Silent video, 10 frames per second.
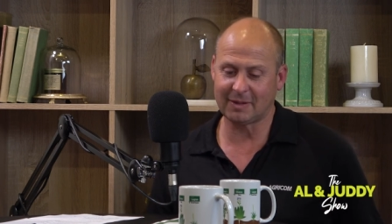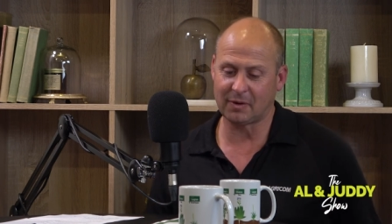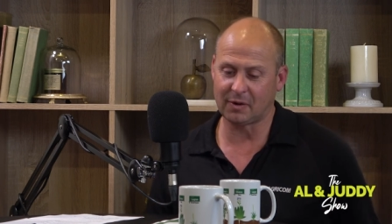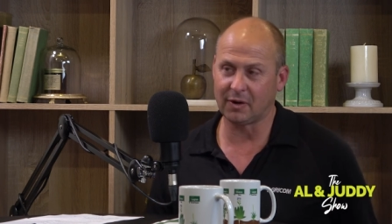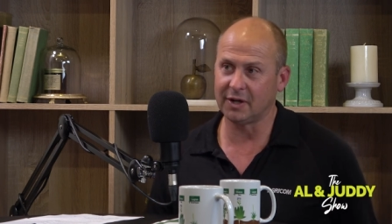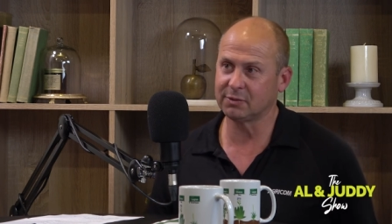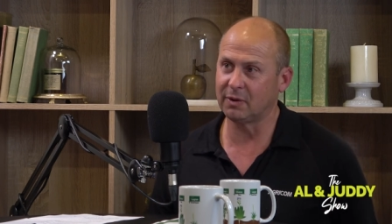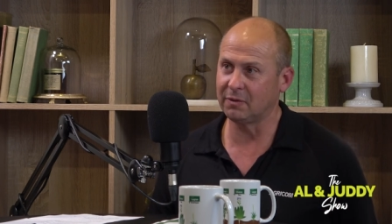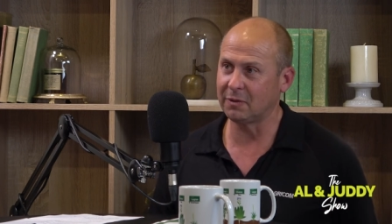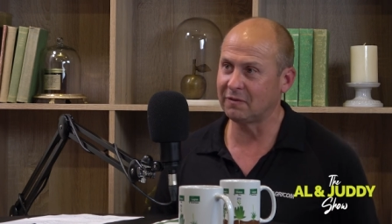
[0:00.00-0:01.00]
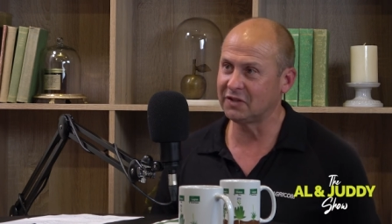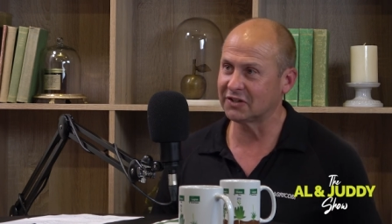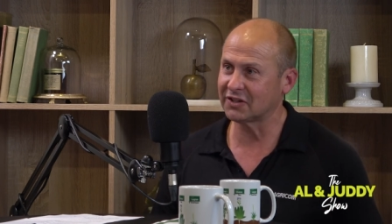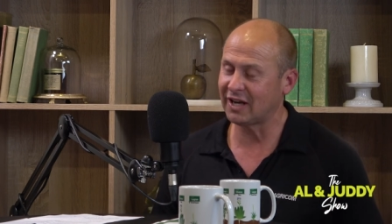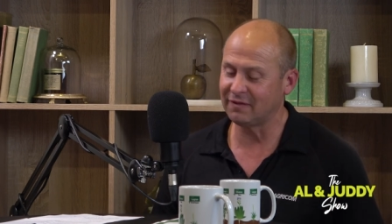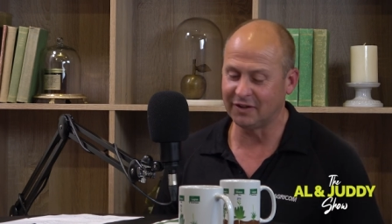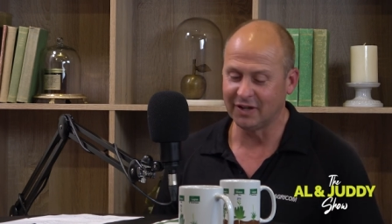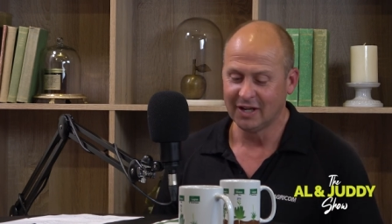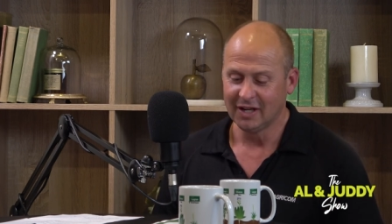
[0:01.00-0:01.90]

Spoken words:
summarise what we've just covered.